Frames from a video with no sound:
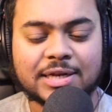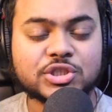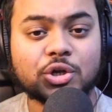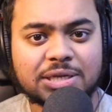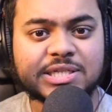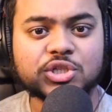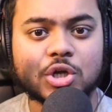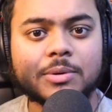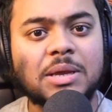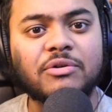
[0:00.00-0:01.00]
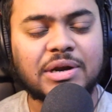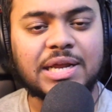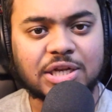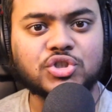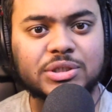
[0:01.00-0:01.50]
so this is going to be a
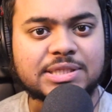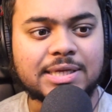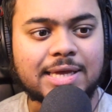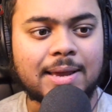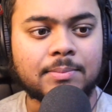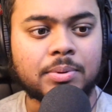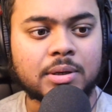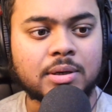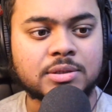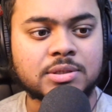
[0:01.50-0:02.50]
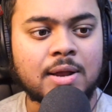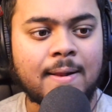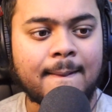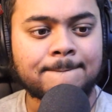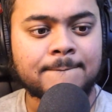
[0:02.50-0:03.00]
really interesting game because
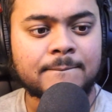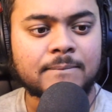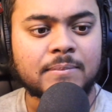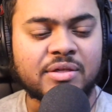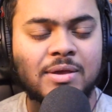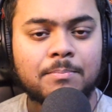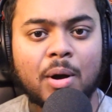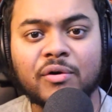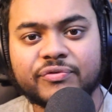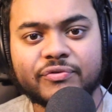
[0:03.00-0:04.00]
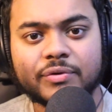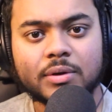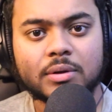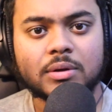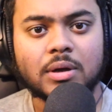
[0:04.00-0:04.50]
I think both
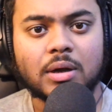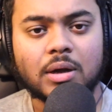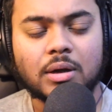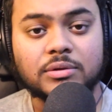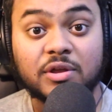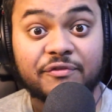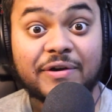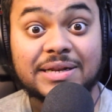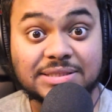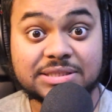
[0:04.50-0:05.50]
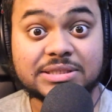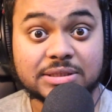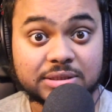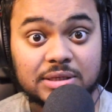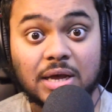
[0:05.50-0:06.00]
defenses
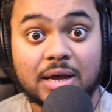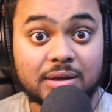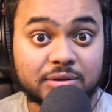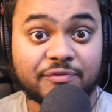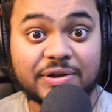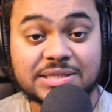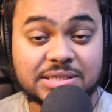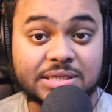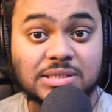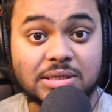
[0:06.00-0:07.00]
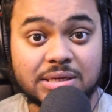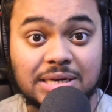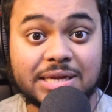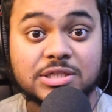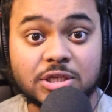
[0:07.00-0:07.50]

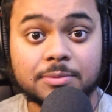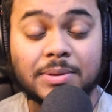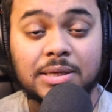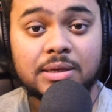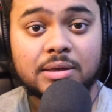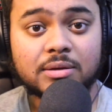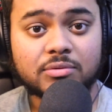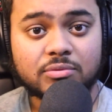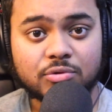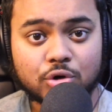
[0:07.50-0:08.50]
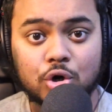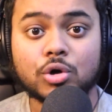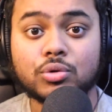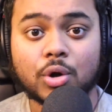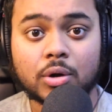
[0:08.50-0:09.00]
need to be
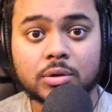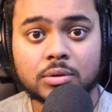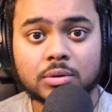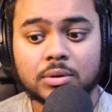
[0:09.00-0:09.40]
clued on.